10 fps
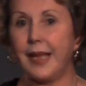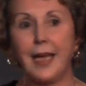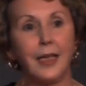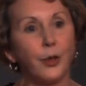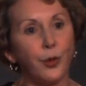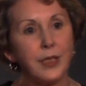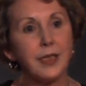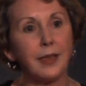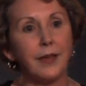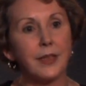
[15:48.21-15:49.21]
And
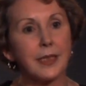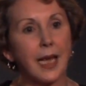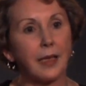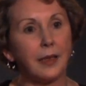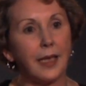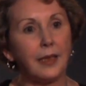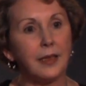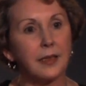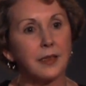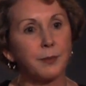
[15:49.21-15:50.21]
increasingly, this
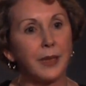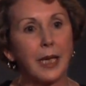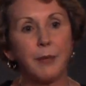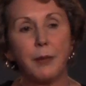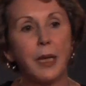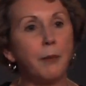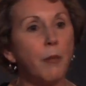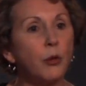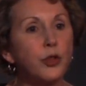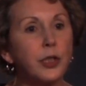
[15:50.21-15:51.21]
echolalia is becoming
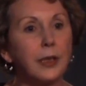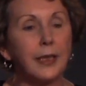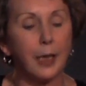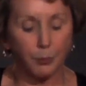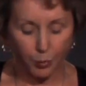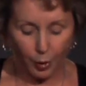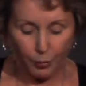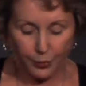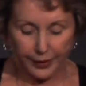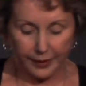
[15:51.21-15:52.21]
emotionally
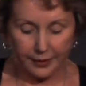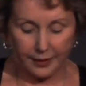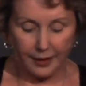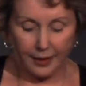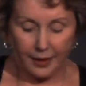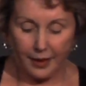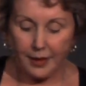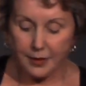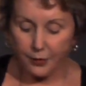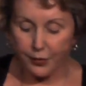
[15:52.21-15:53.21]
appropriate.
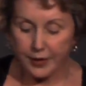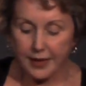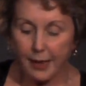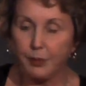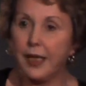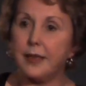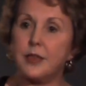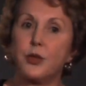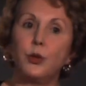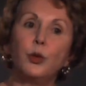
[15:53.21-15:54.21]
So for example, at a
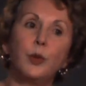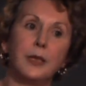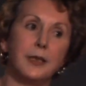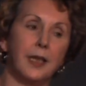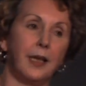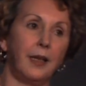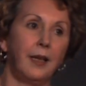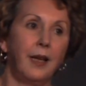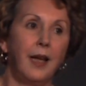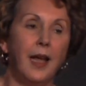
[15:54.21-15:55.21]
school one
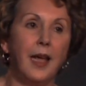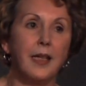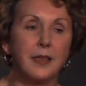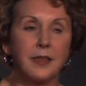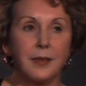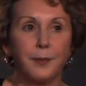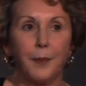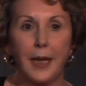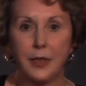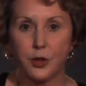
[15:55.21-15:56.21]
day, his
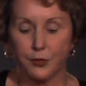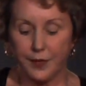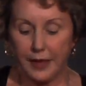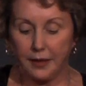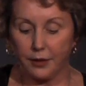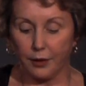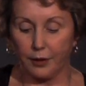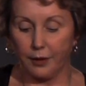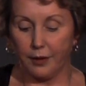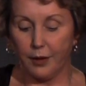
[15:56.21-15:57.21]

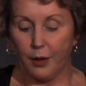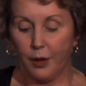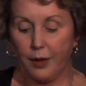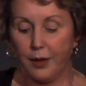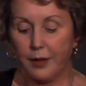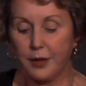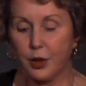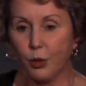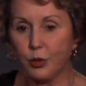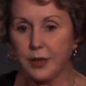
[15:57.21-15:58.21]
intervener
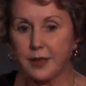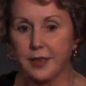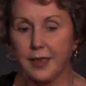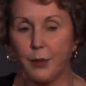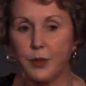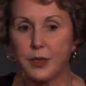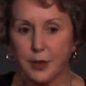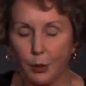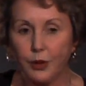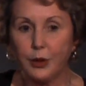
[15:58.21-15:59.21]
told us that he was
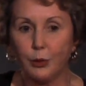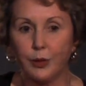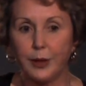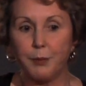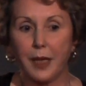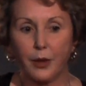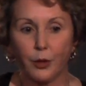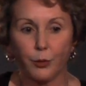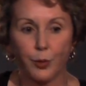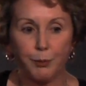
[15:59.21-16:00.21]
so annoyed by
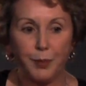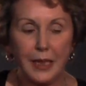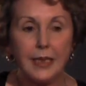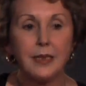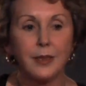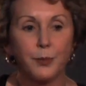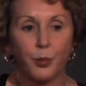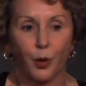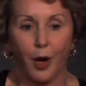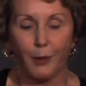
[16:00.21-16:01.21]
her repeated
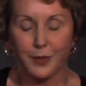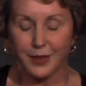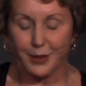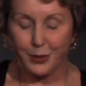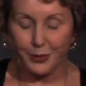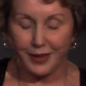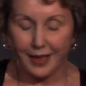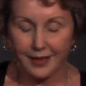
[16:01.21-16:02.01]
prompts to do an